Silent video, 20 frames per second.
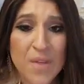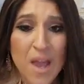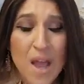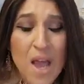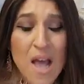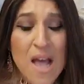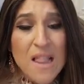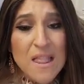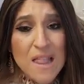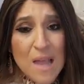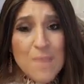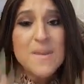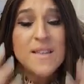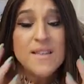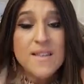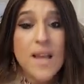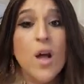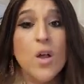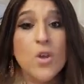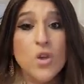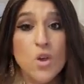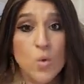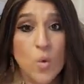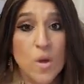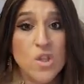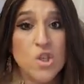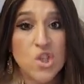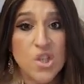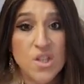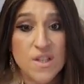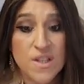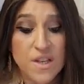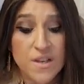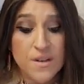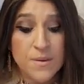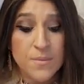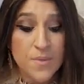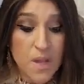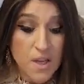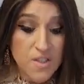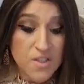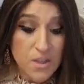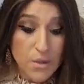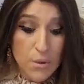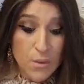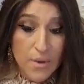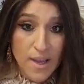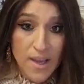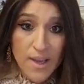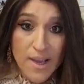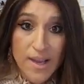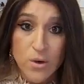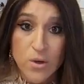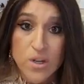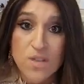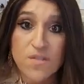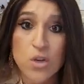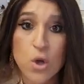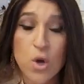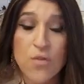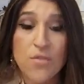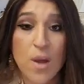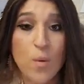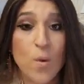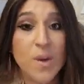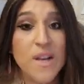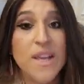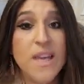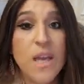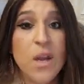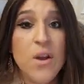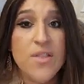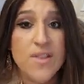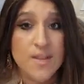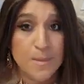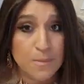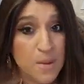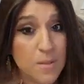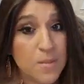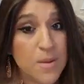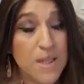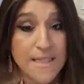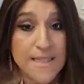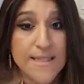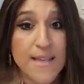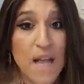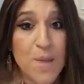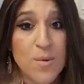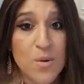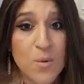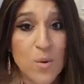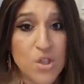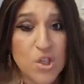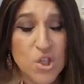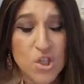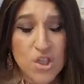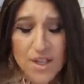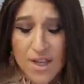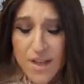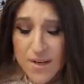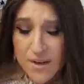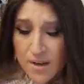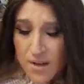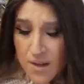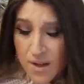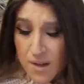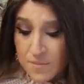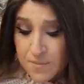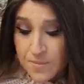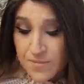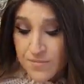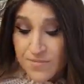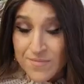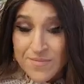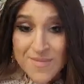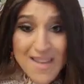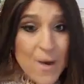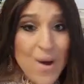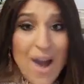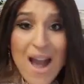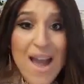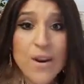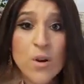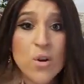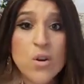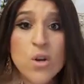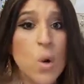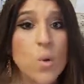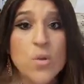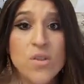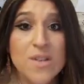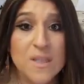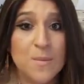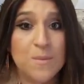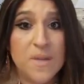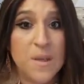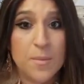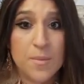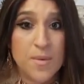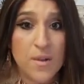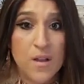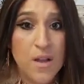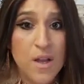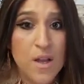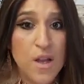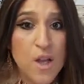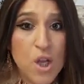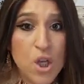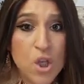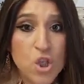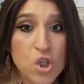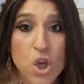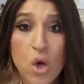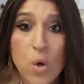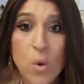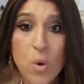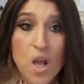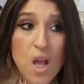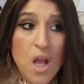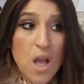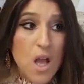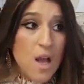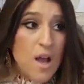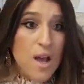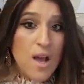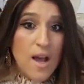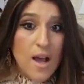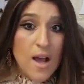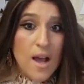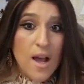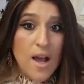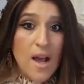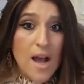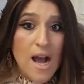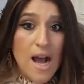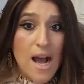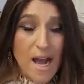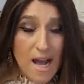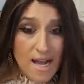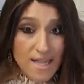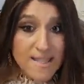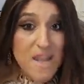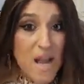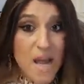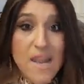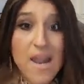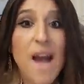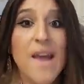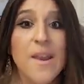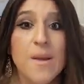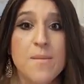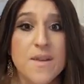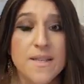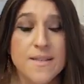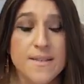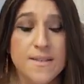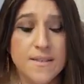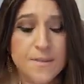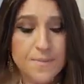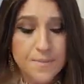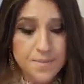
Let me tell you what she did. I said, okay, I don't even know if I want to hear this, but please tell me what she did. Now, I don't know these people, so it's anonymous.